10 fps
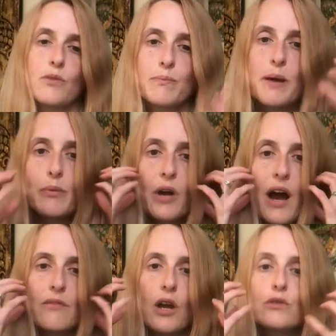people can
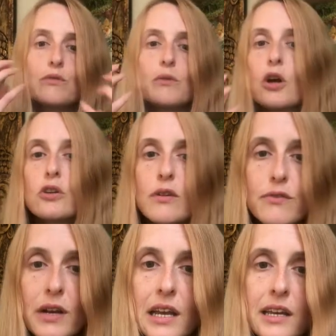have loads of mercury
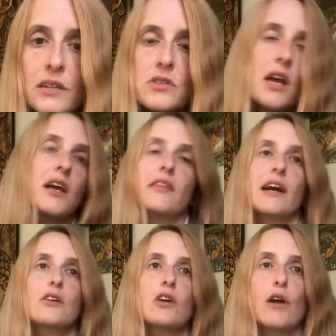fillings
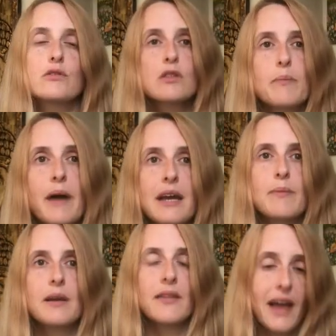that can go to the
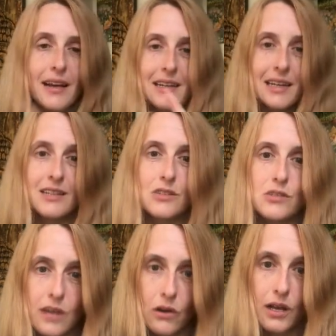baby, and that can lead to
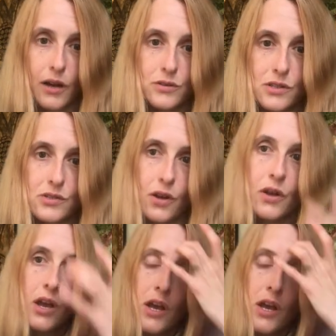scoliosis. So